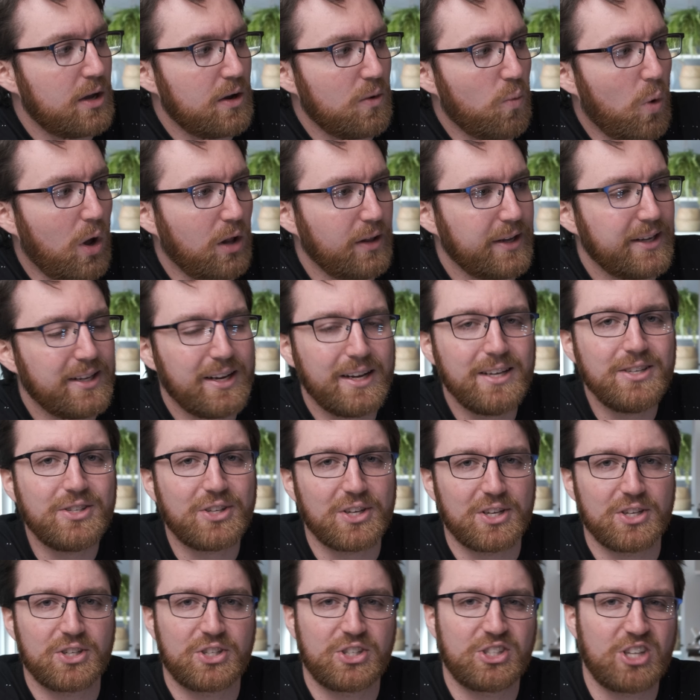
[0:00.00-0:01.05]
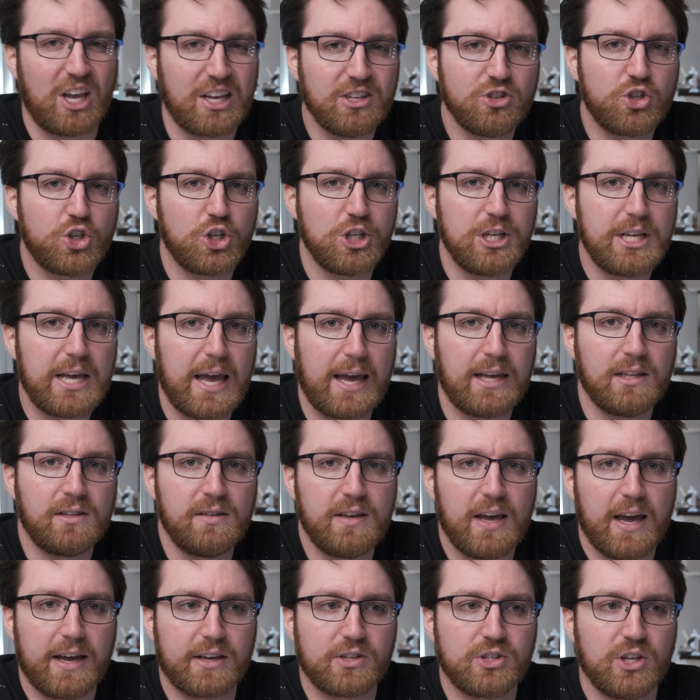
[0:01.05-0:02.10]
well, it is essentially
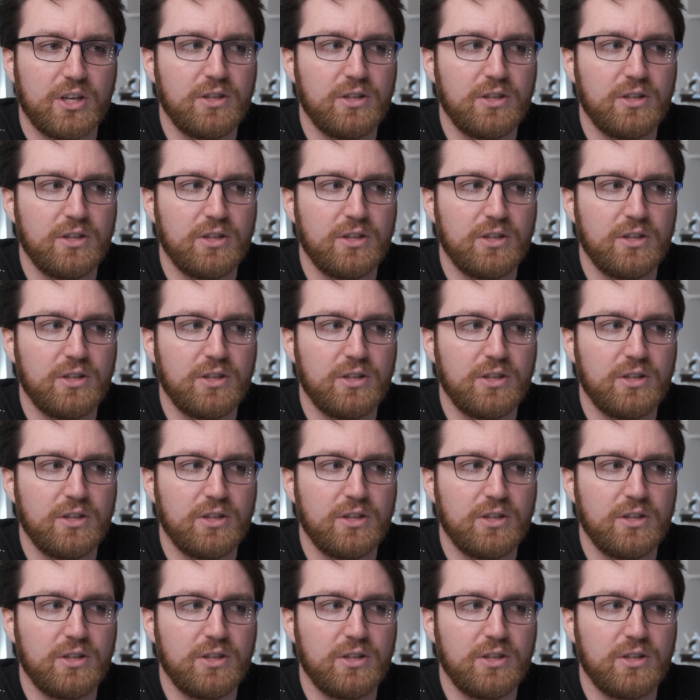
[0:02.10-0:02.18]
ATX